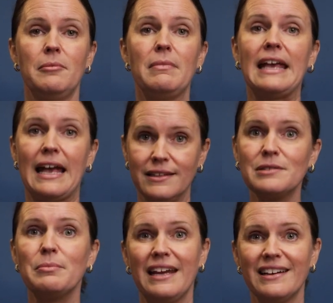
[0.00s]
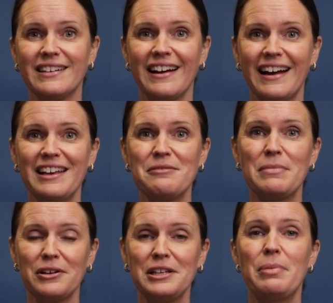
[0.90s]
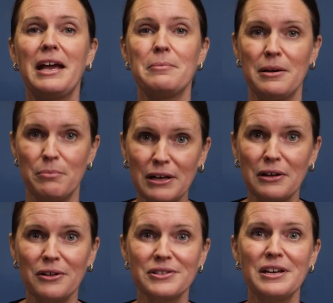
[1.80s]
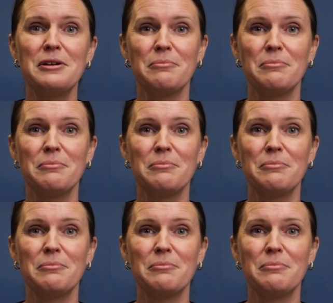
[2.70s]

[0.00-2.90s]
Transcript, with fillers: make ends meet i can barely pay my bills